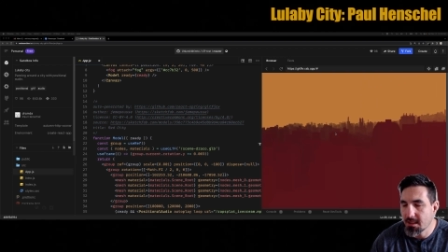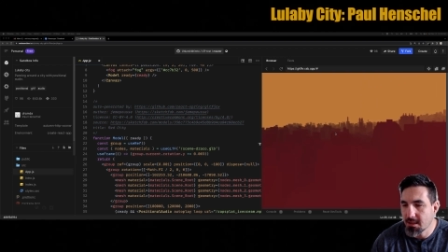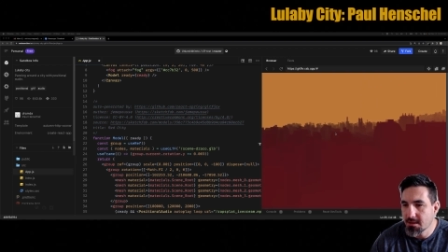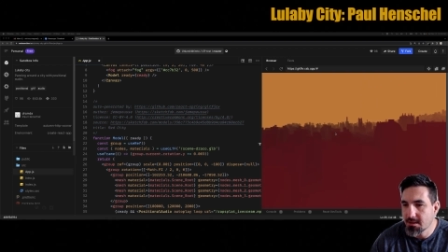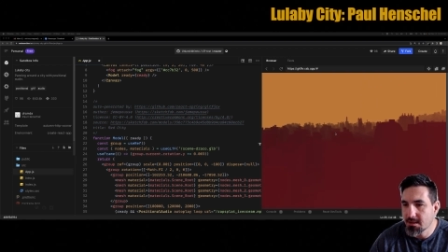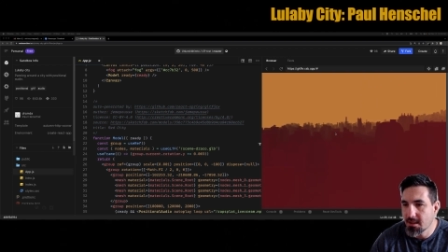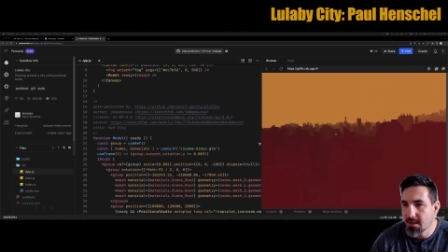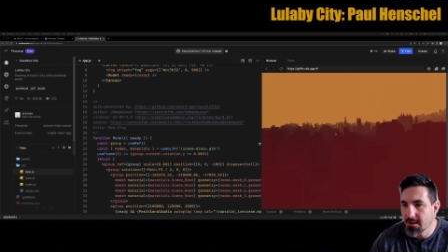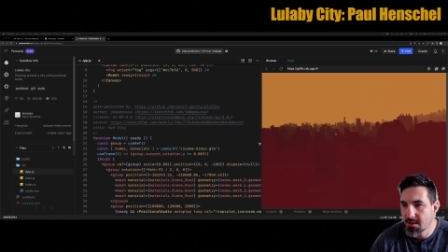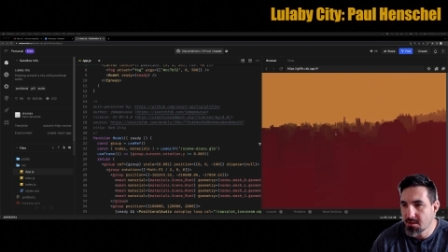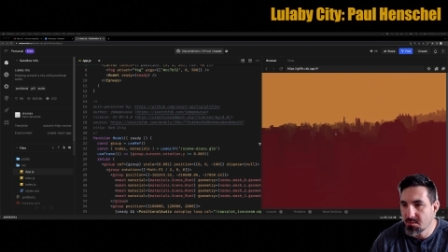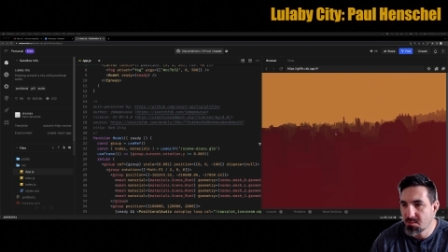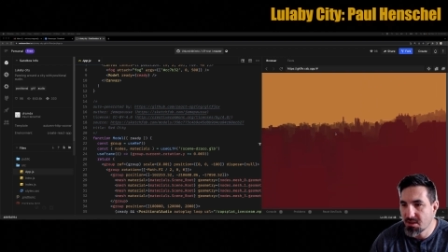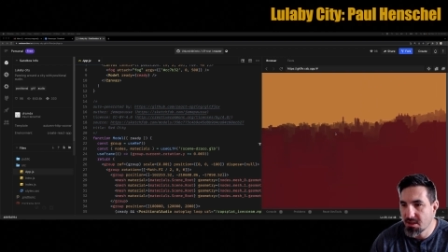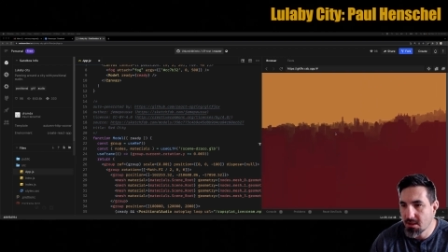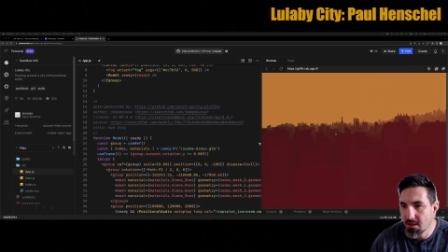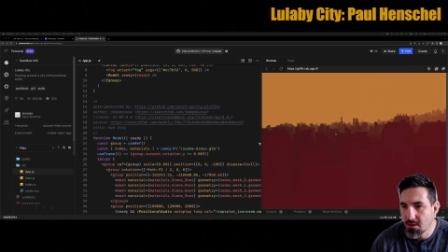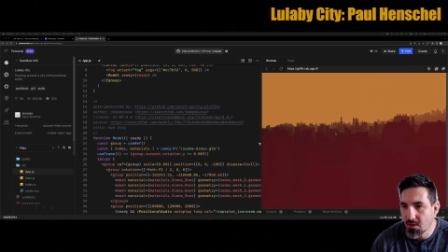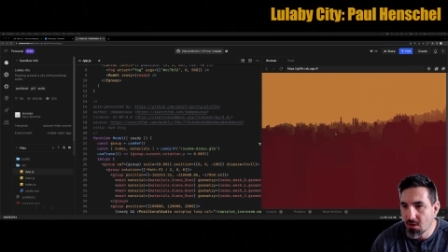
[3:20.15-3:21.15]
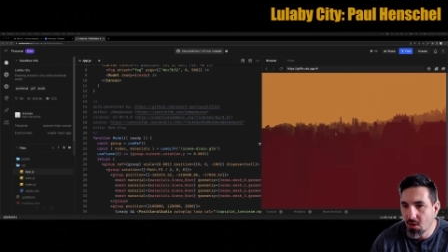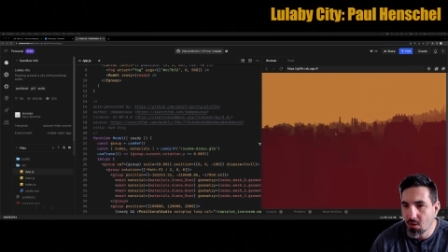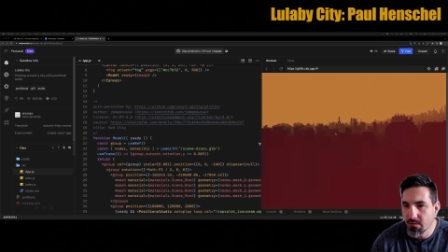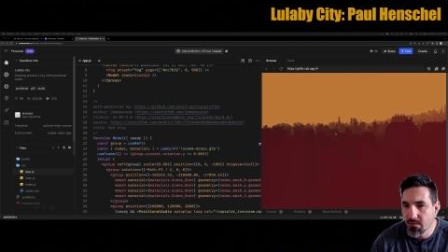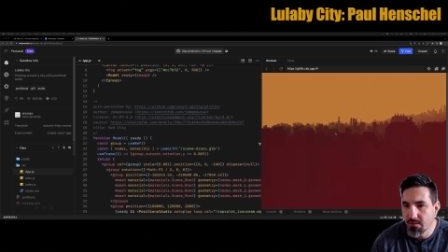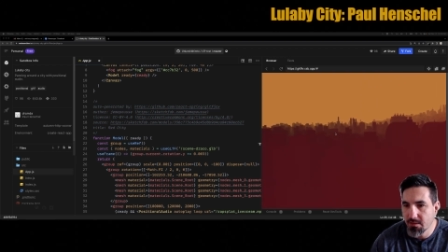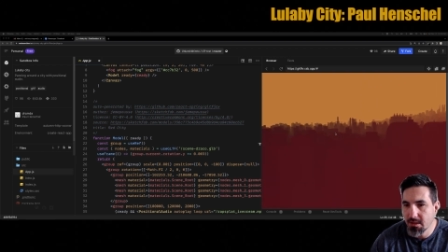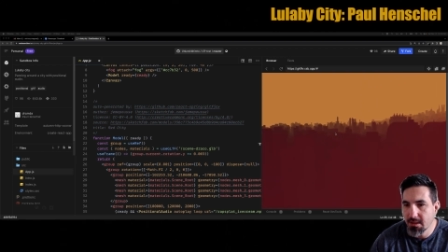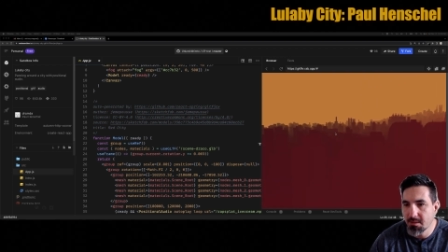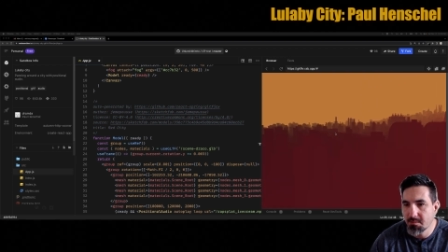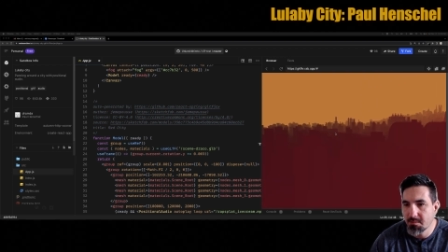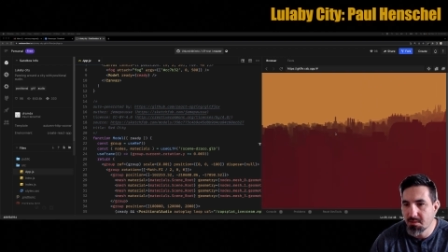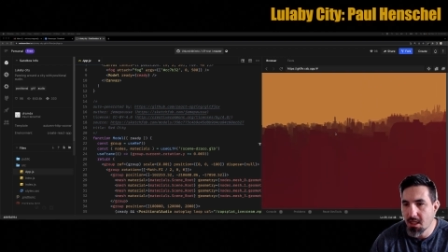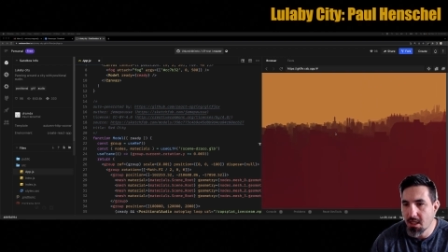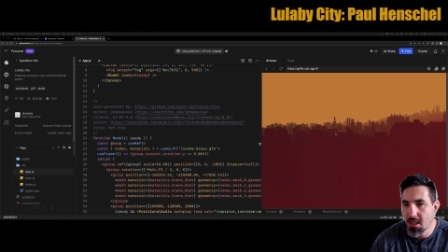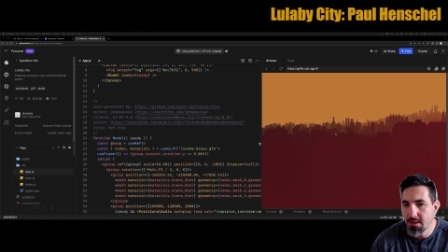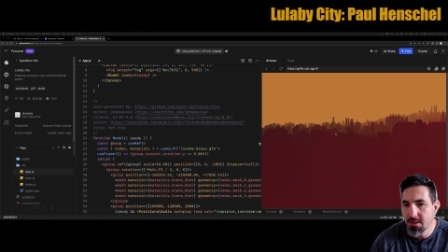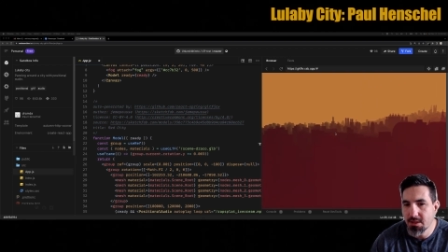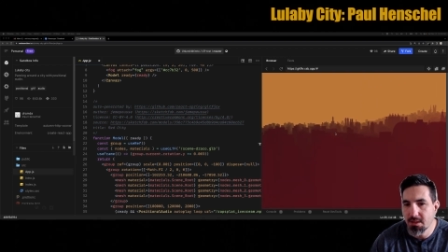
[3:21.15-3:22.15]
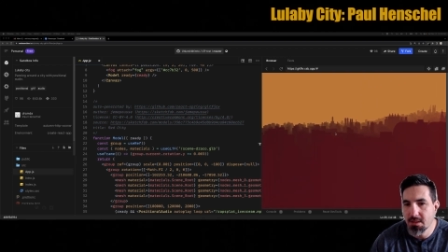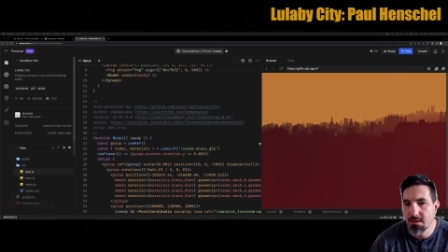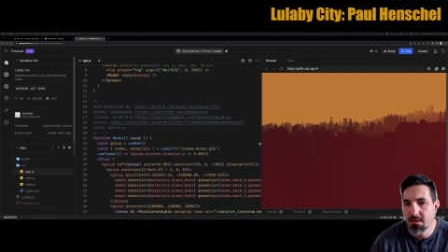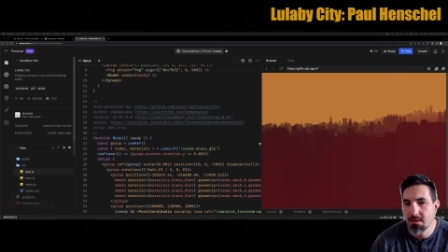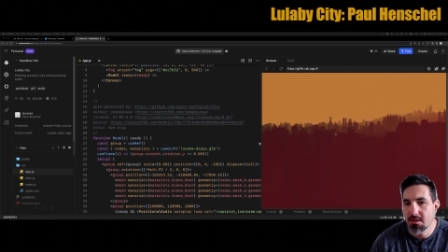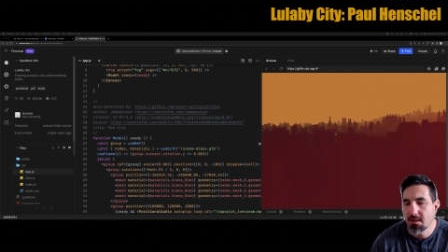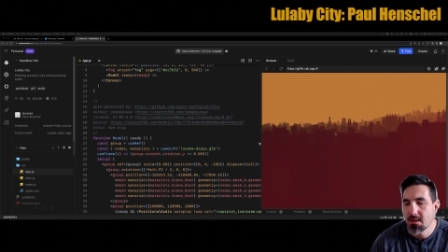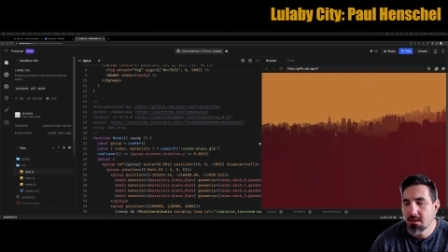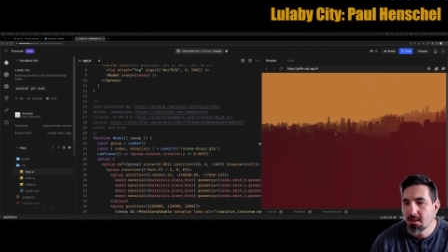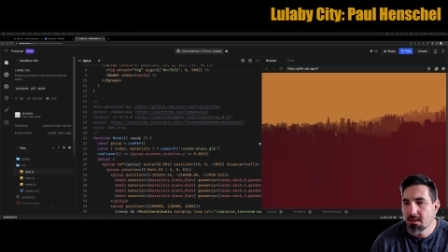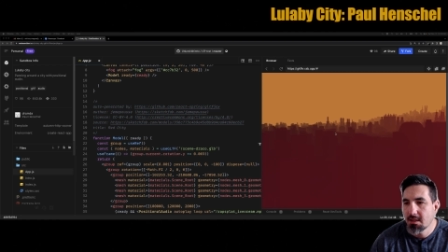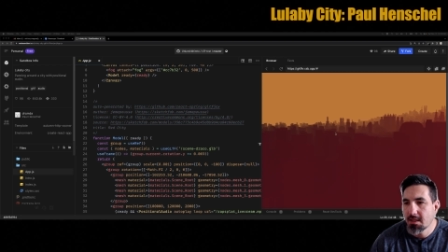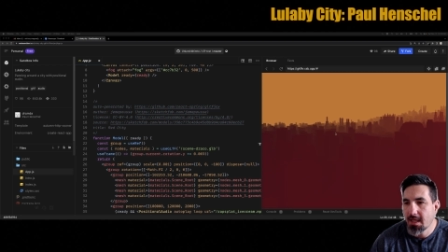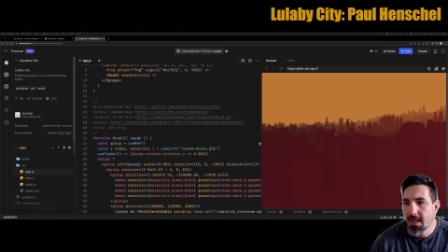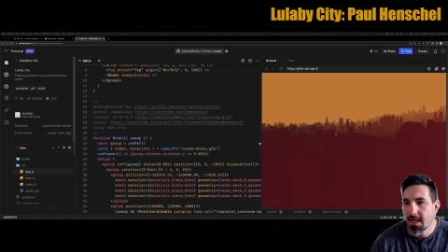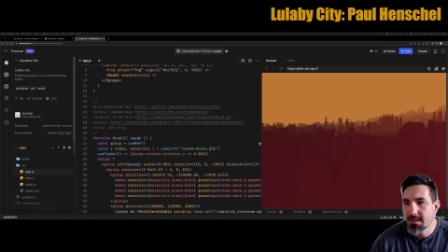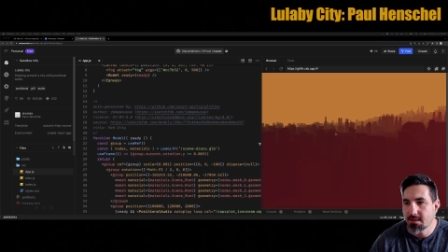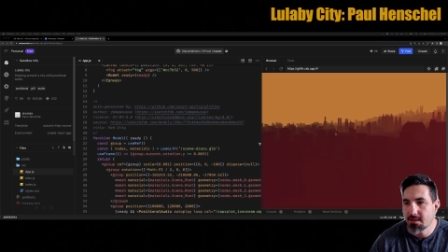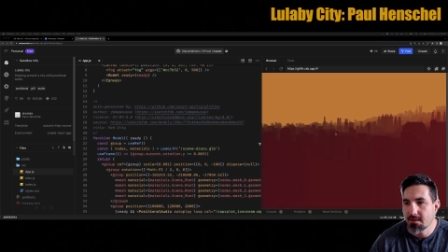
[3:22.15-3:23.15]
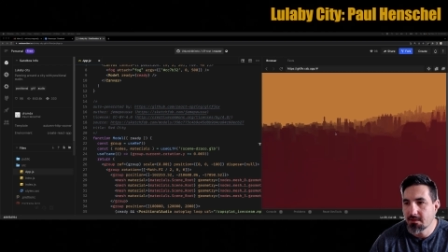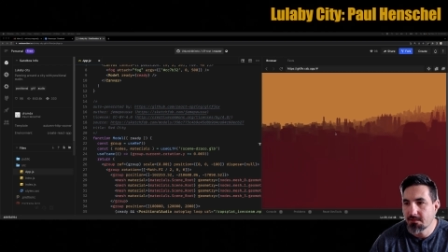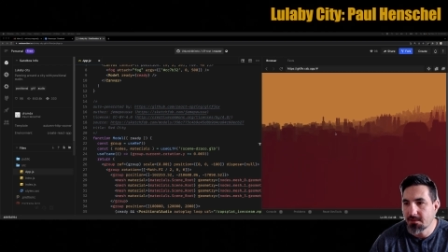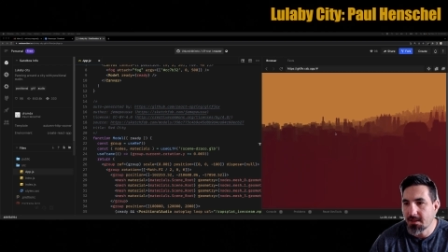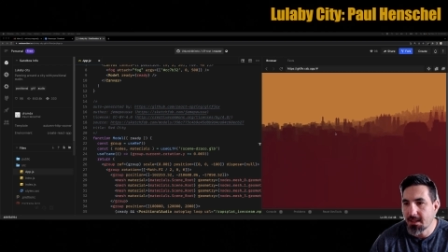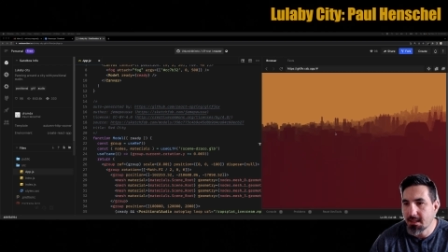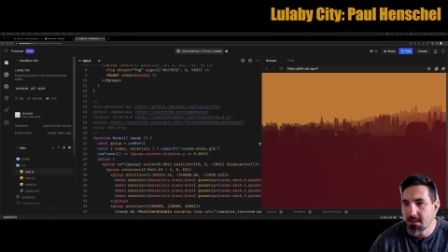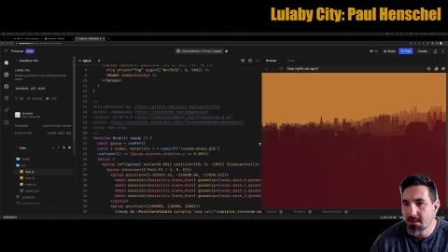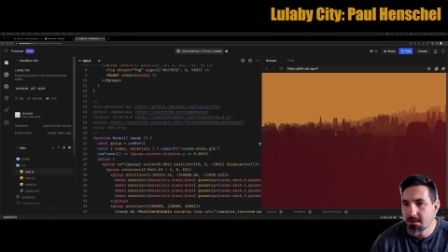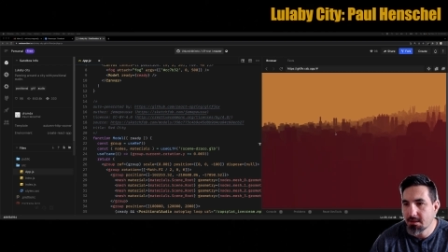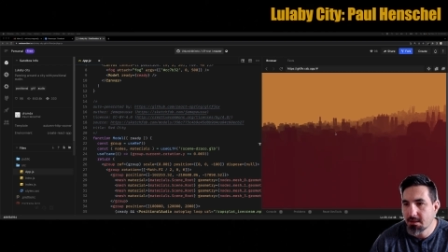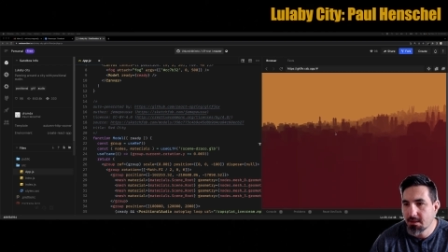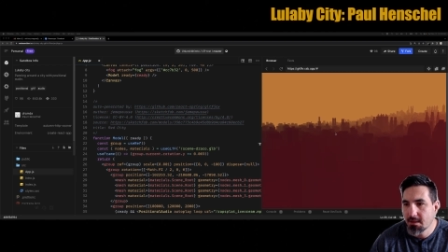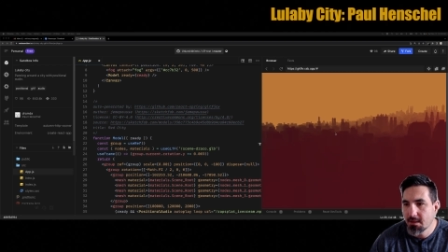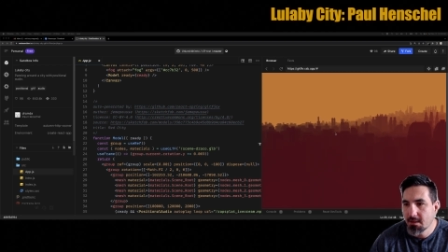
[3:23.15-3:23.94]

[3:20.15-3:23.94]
It's not going to be overly obnoxious as an effect,